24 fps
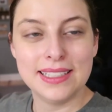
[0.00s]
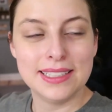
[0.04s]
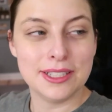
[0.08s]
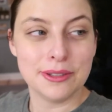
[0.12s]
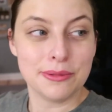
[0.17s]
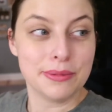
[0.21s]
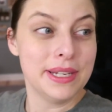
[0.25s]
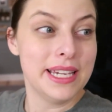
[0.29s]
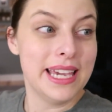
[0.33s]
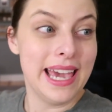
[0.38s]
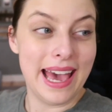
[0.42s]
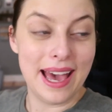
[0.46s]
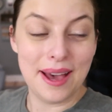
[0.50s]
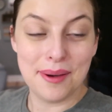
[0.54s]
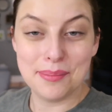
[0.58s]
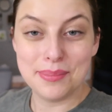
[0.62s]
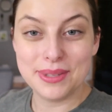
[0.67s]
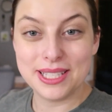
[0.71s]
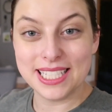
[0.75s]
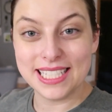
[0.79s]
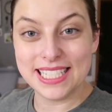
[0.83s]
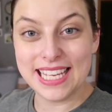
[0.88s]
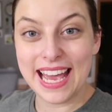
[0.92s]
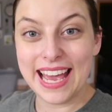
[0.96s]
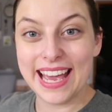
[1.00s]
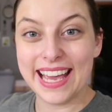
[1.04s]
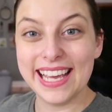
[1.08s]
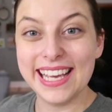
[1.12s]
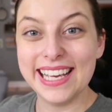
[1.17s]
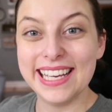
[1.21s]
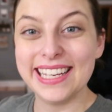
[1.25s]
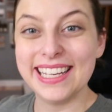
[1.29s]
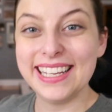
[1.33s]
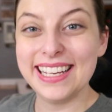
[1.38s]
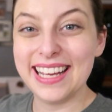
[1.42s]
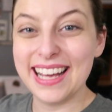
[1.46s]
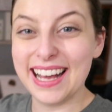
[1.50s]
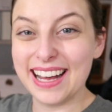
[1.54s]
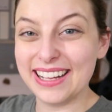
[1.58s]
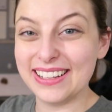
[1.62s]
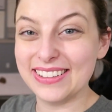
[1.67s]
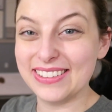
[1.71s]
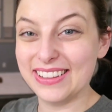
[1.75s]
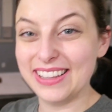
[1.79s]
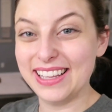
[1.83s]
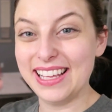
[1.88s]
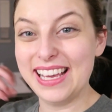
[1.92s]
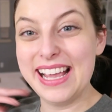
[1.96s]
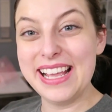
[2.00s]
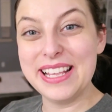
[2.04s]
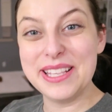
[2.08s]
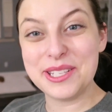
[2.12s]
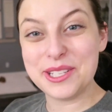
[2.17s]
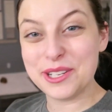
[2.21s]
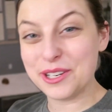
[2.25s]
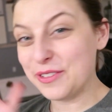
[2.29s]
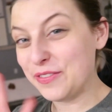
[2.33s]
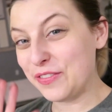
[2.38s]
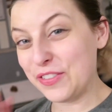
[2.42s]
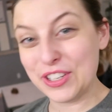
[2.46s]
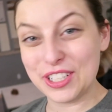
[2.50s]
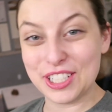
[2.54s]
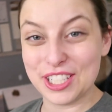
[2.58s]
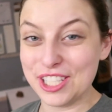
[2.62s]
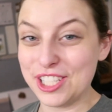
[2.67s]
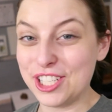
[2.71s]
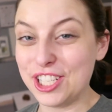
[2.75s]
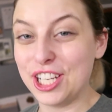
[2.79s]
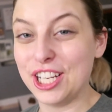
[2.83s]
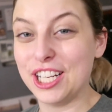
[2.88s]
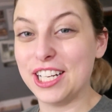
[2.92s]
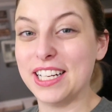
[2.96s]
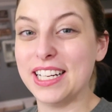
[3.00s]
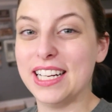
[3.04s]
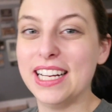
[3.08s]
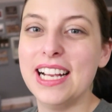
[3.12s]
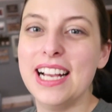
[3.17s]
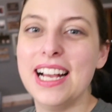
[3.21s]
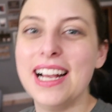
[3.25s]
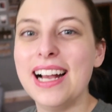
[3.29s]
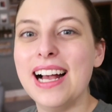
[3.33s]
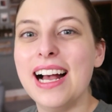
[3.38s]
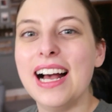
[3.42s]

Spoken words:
To recap today, I'll insert footage here.